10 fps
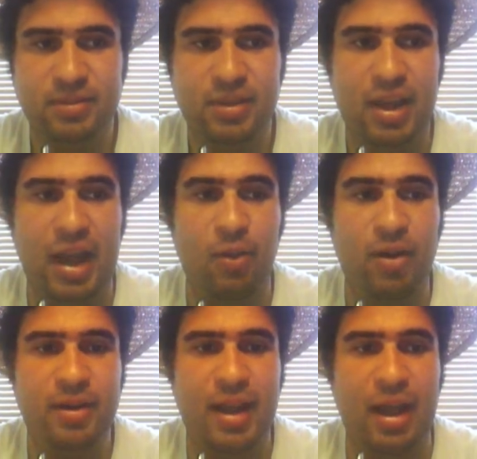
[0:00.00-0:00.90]
I
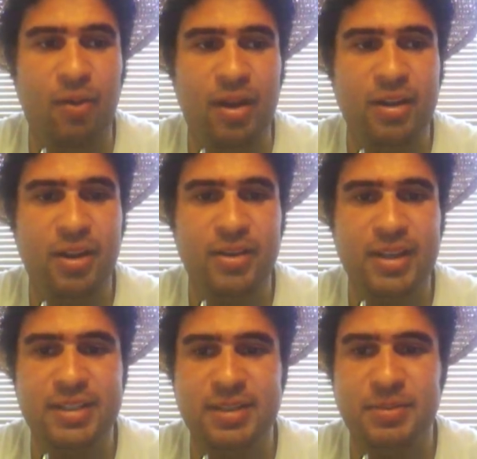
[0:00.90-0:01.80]
want to go
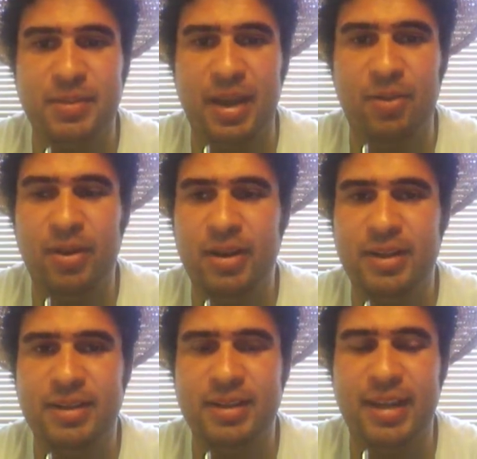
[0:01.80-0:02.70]
get some.
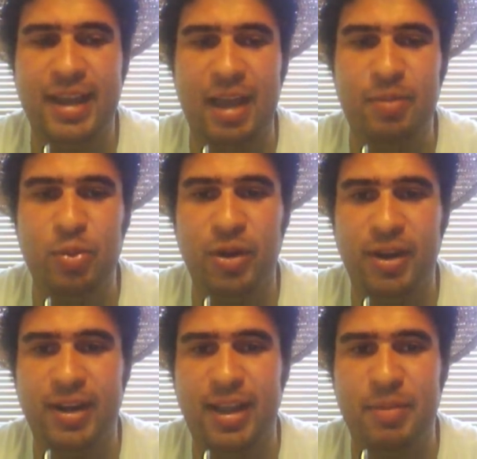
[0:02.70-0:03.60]
I've been
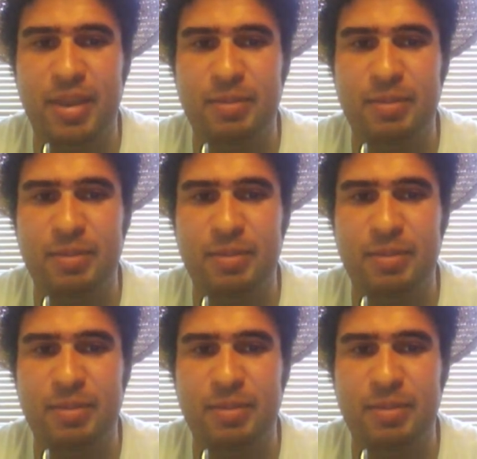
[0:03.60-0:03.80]
working on